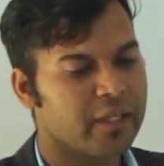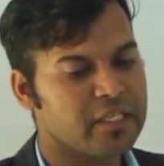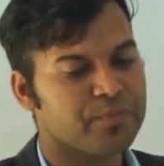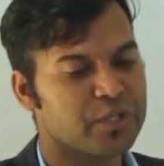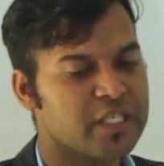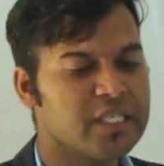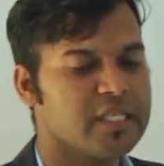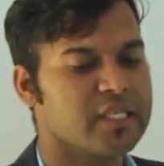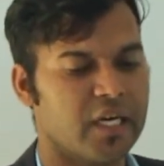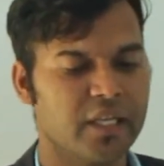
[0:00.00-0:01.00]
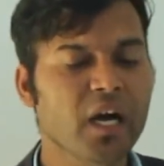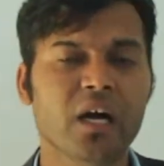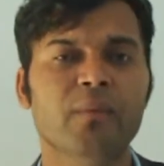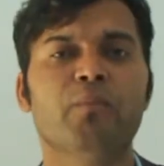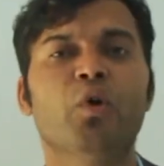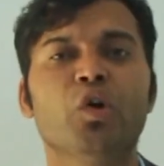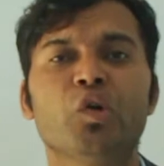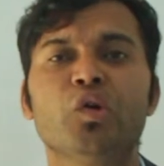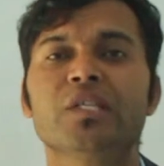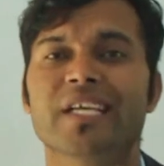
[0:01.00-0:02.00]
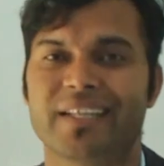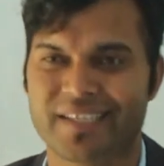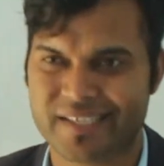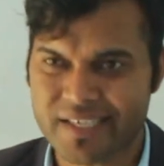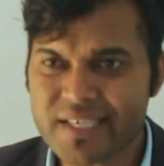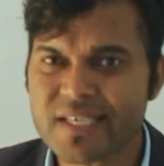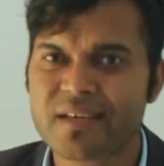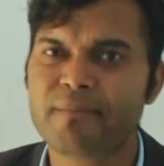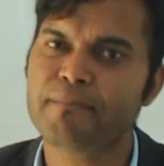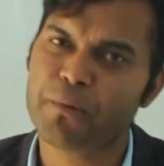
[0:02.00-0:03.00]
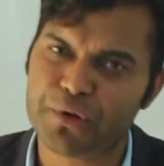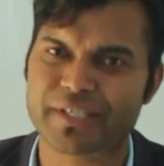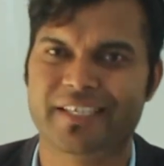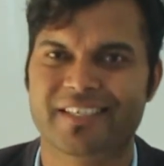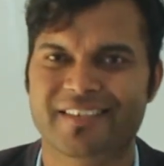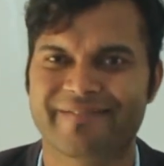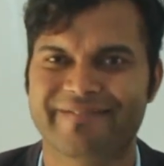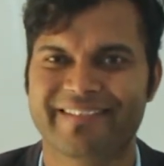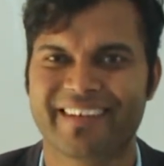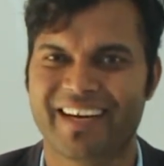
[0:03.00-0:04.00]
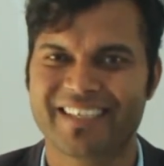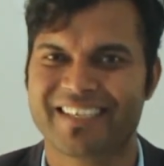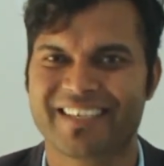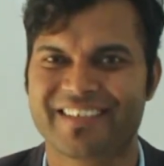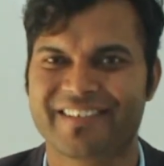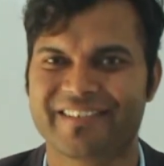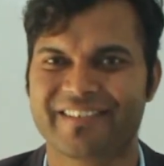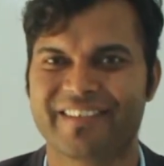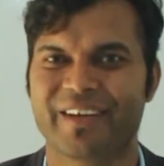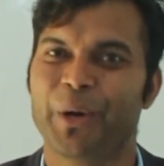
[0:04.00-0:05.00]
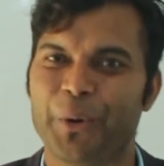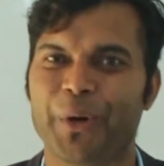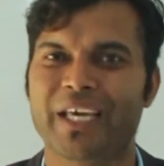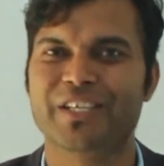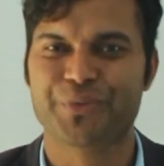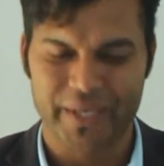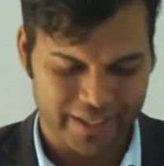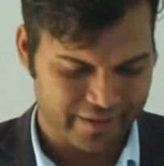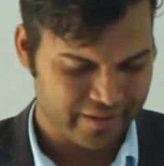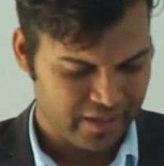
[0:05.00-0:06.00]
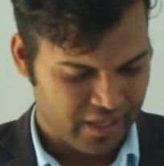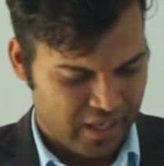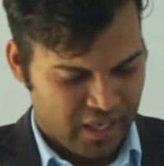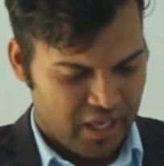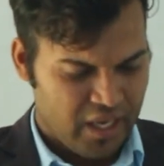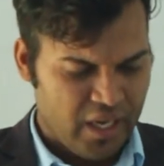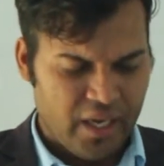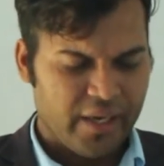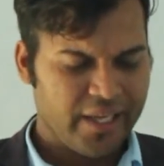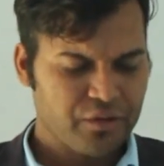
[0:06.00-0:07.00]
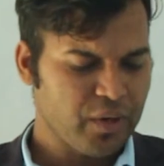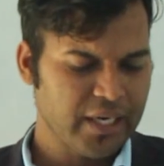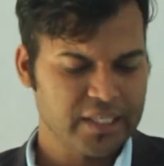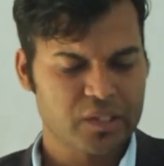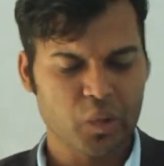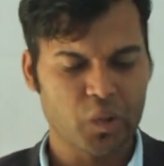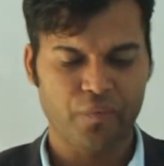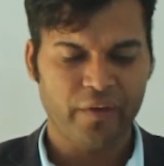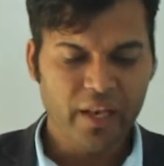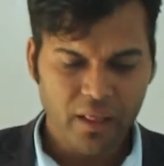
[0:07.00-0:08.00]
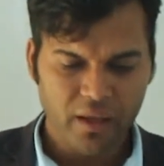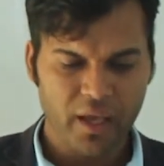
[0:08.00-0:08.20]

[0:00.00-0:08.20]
This process is called the photosynthesis process, isn't it? Okay, student. Next one is chlorophyll.